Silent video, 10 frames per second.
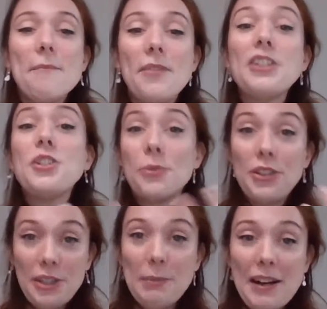They do want
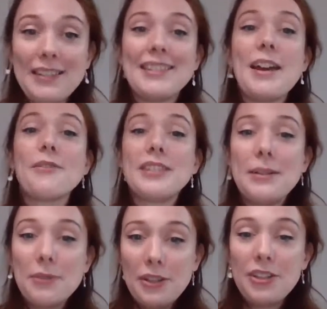you to pass. They obviously
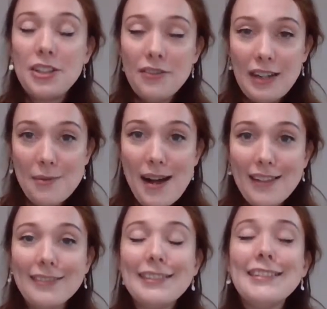want you to do really
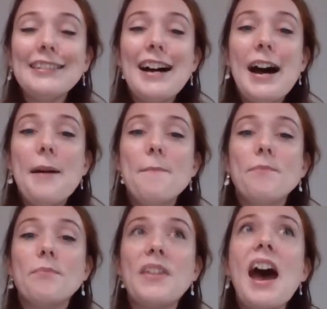well.
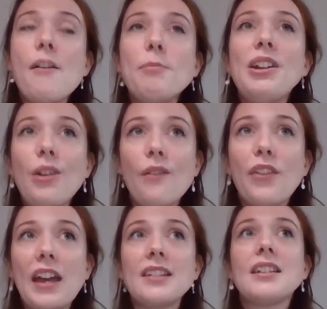There have been a lot of
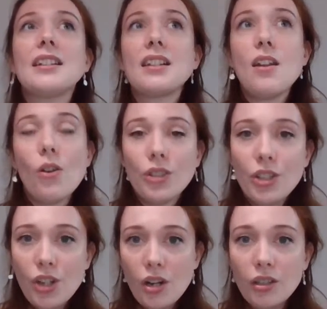things, and it's a lot to
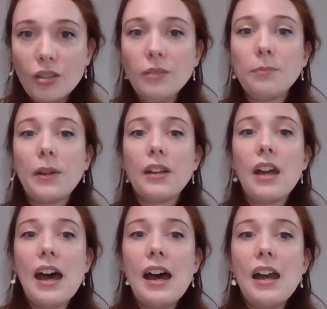juggle, but
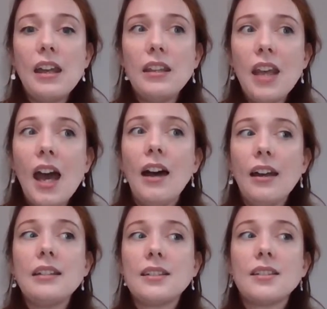
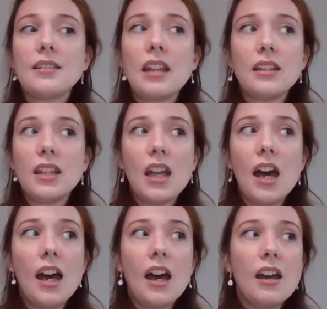it's that
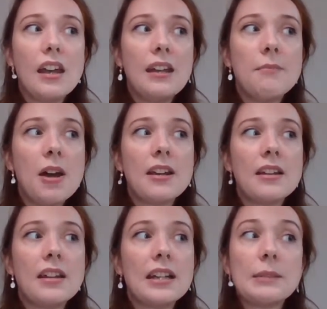in my
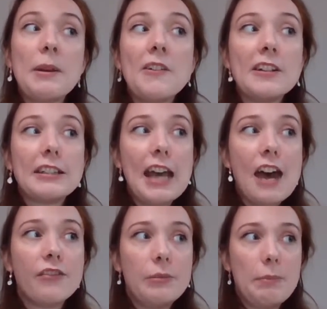experience, they
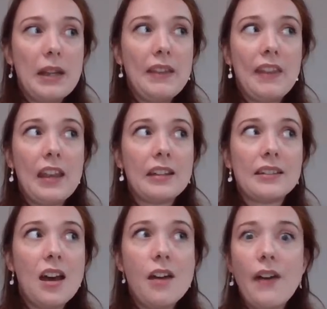haven't been things
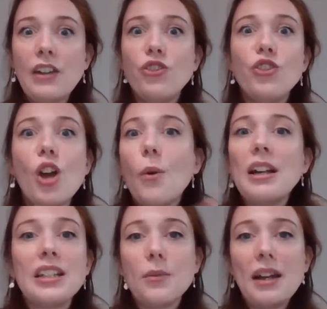that I've had no
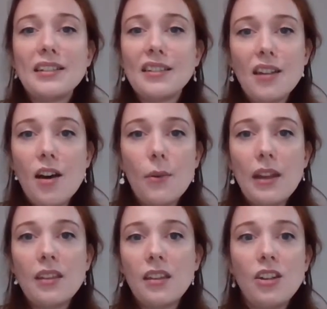idea where to start
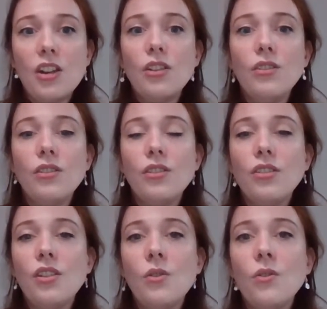with.
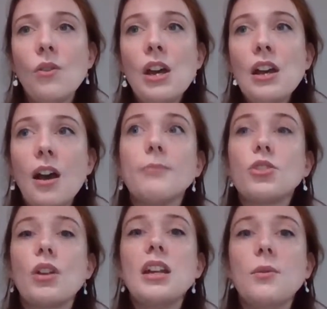You come to
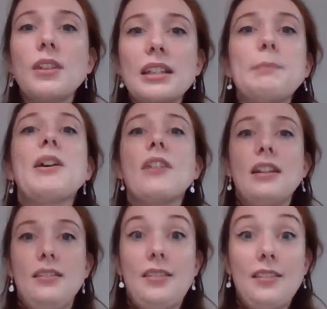training with
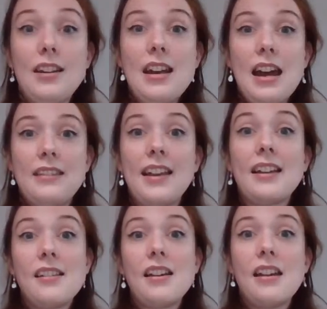experience, and
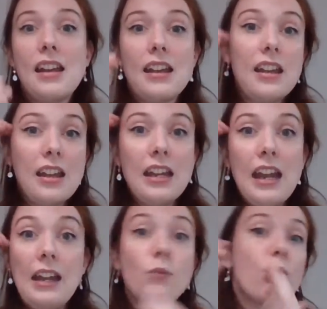that
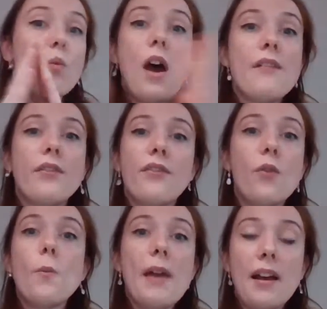in whatever
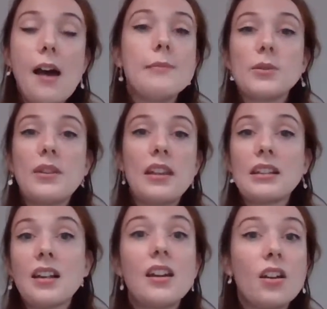form that comes, whether that's
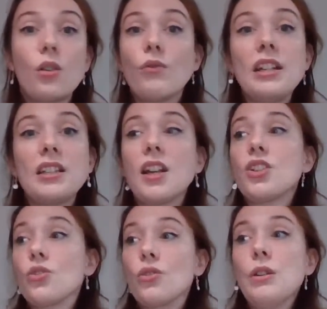clinical or
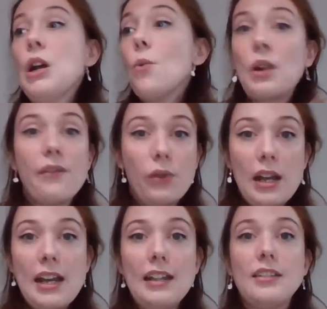research or whatever it
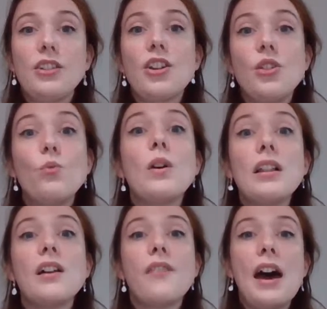is, you
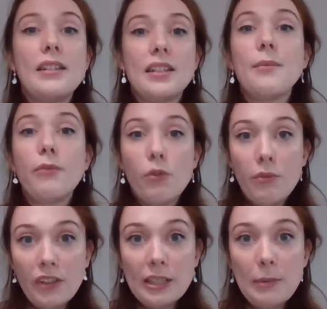will have had some form
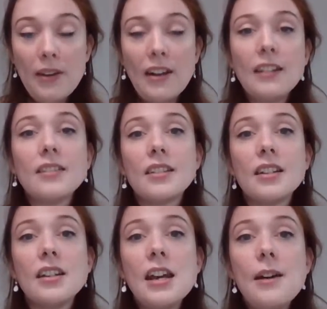of experience,
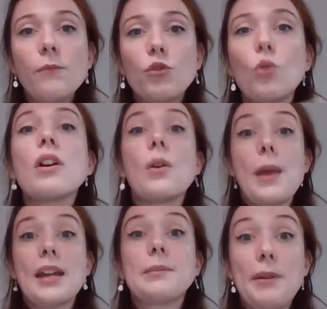and drawing on
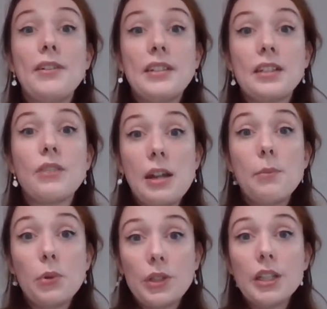that experience is really
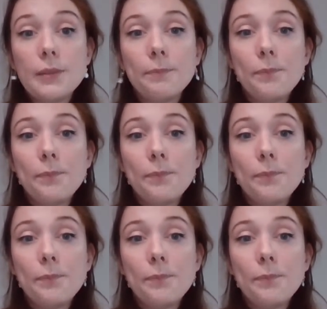important.